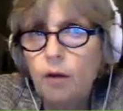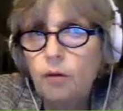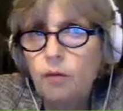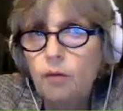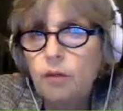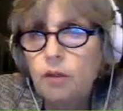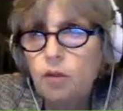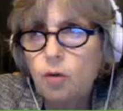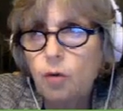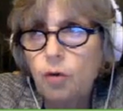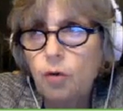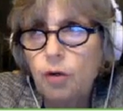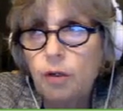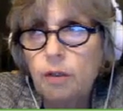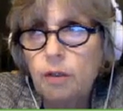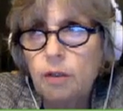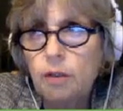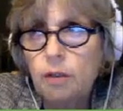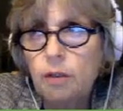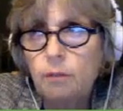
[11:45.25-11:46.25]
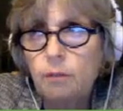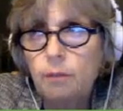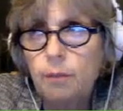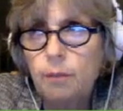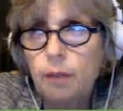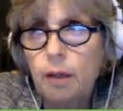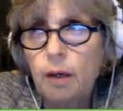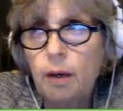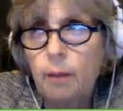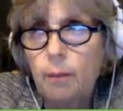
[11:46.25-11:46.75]
how do these organs
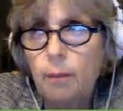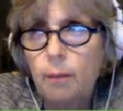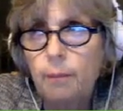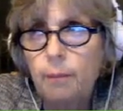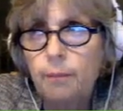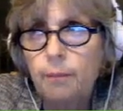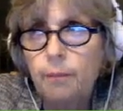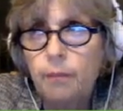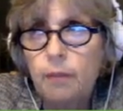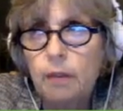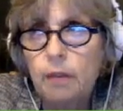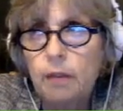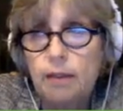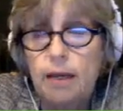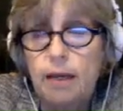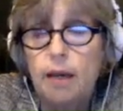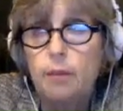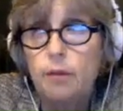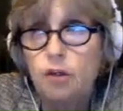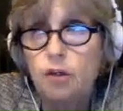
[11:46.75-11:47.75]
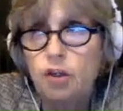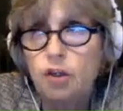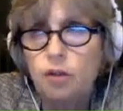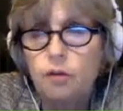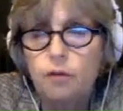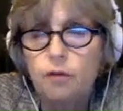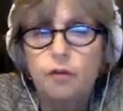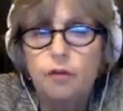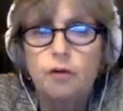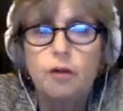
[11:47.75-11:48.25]
become
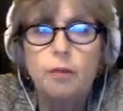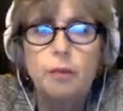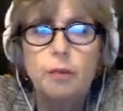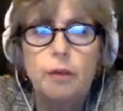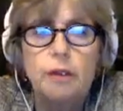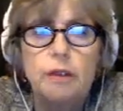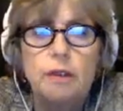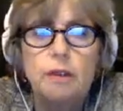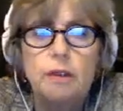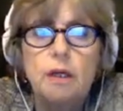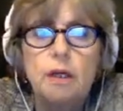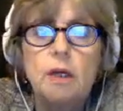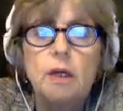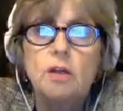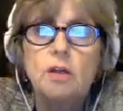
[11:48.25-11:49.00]
damaged in the first place?